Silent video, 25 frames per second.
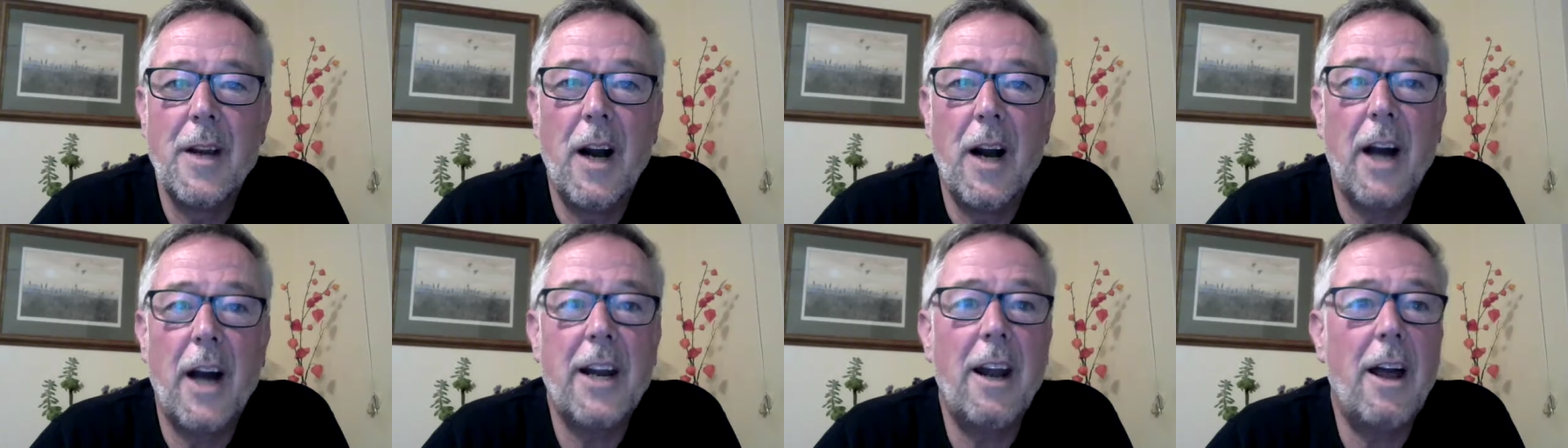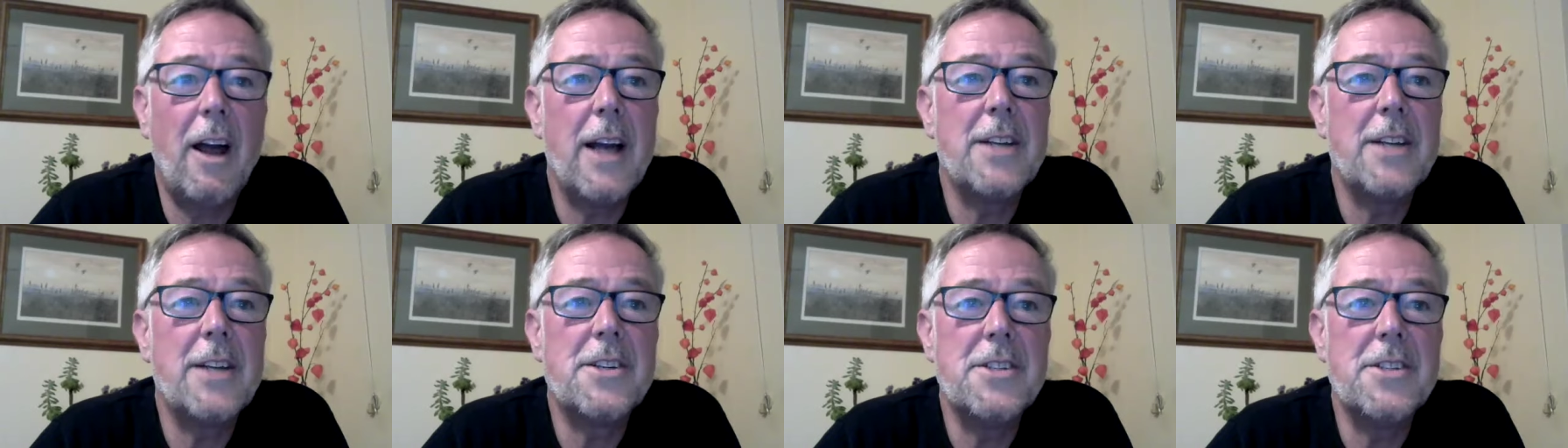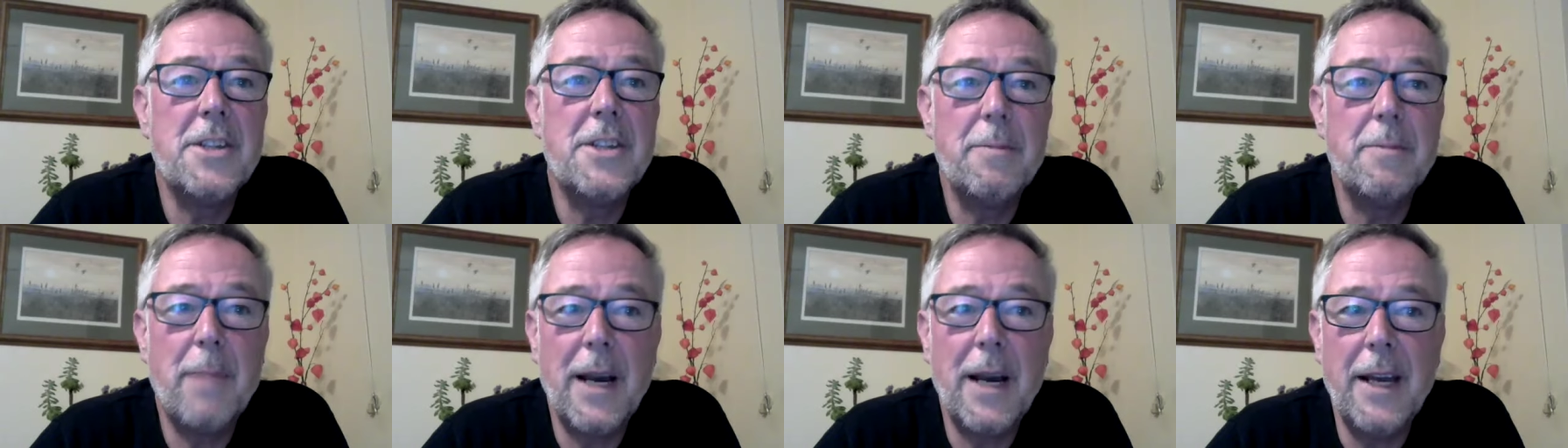I'd like to
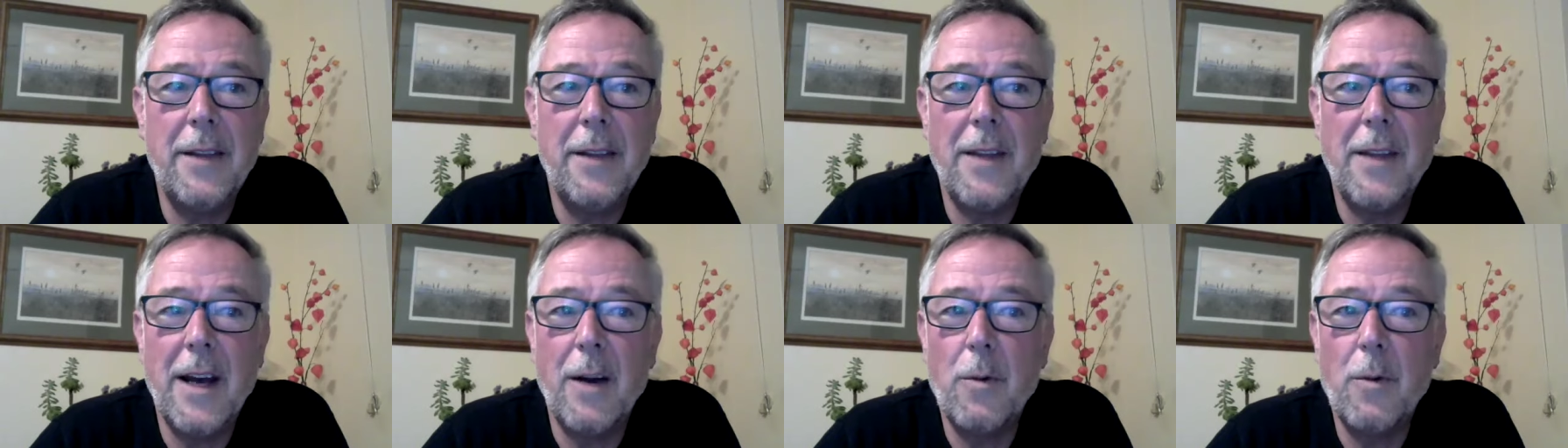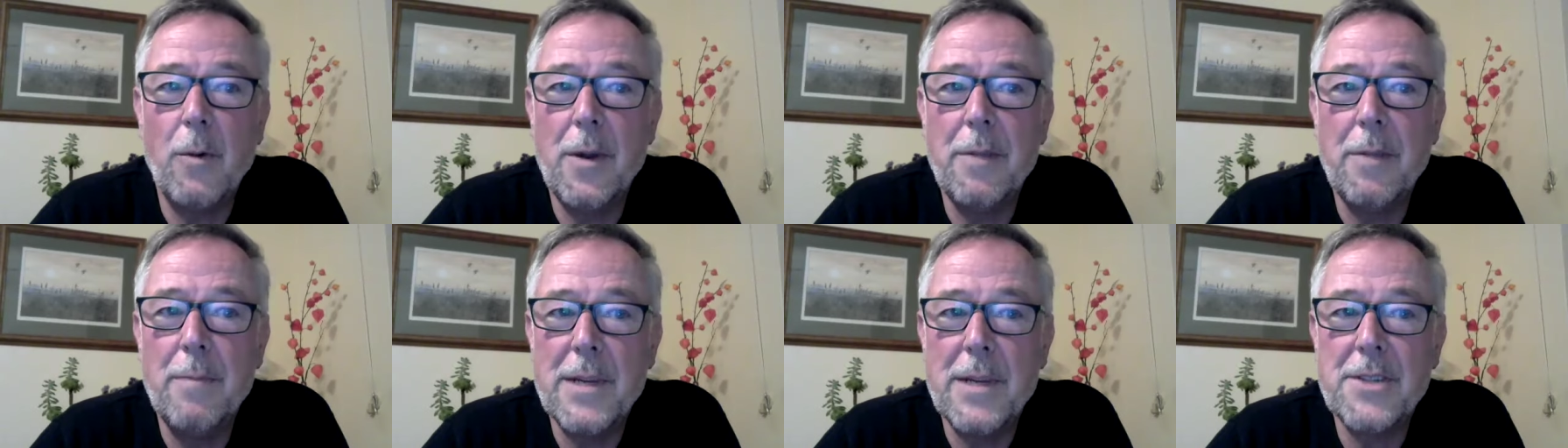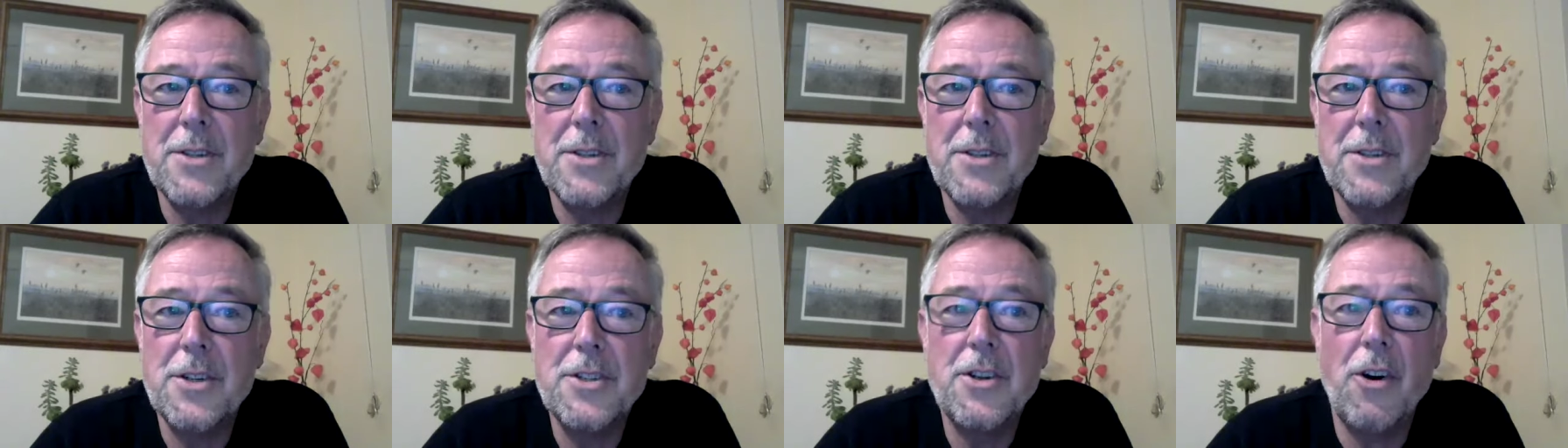debate that with
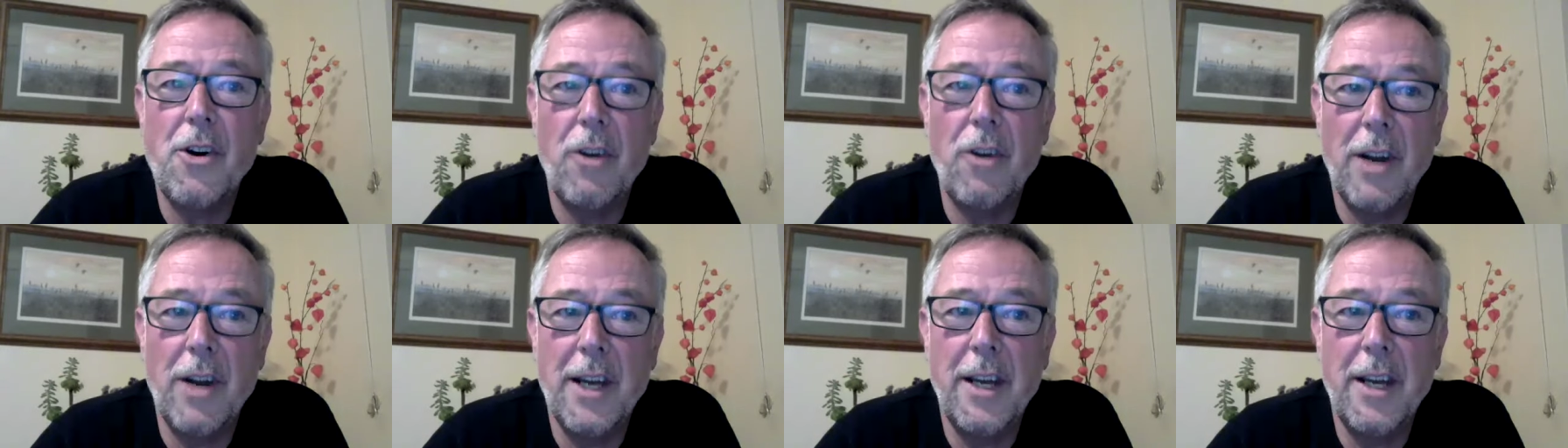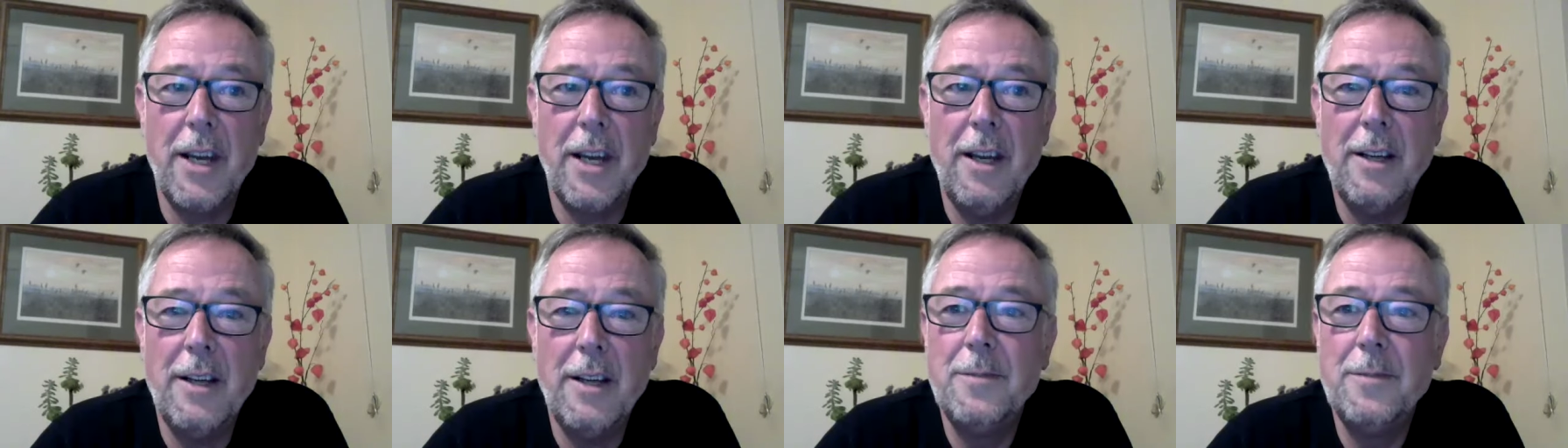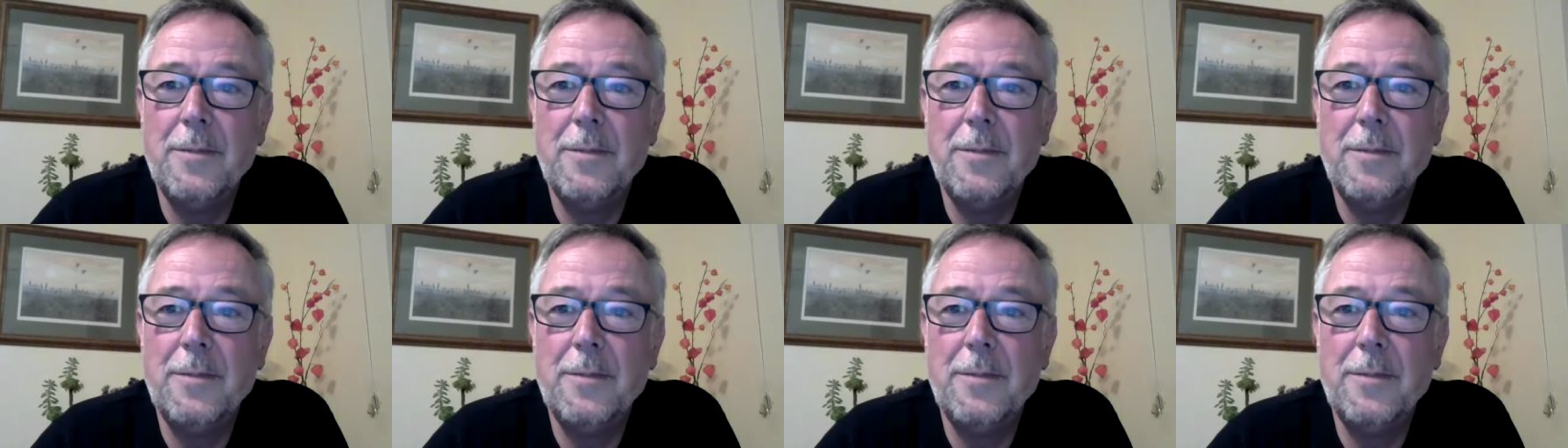Mr. Tolly.